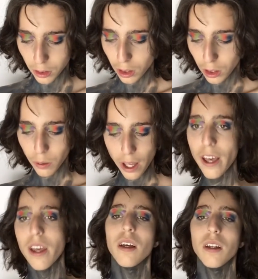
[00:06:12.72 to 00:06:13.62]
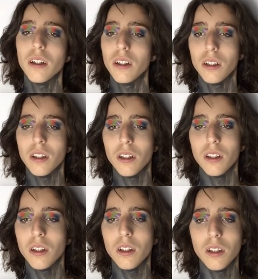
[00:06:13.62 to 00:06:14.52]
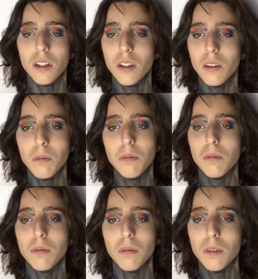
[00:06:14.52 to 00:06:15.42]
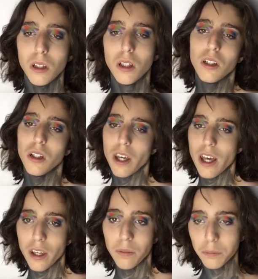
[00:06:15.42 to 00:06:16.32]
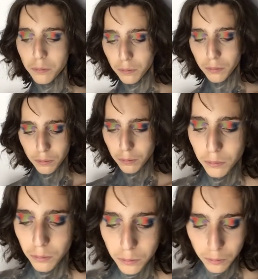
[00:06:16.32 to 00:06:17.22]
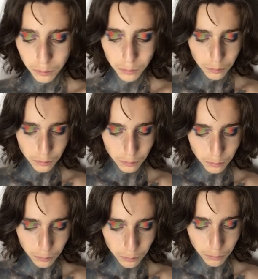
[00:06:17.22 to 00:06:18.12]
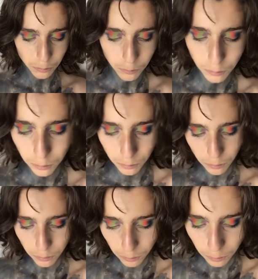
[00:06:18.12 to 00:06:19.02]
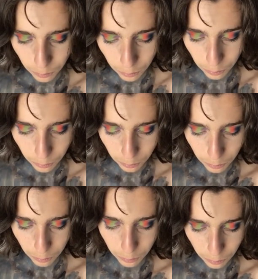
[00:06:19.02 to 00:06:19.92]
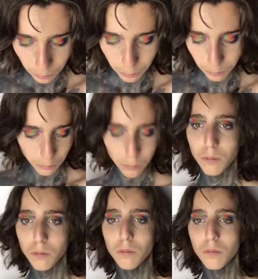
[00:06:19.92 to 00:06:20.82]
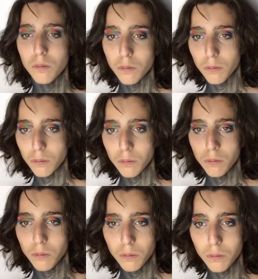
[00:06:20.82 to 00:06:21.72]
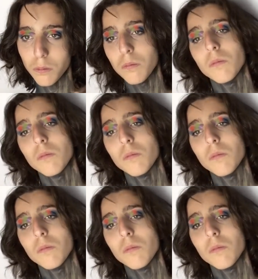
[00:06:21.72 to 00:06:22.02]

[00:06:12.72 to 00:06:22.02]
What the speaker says: onto my body, as you can see, onto the neck, the chest, the shoulders,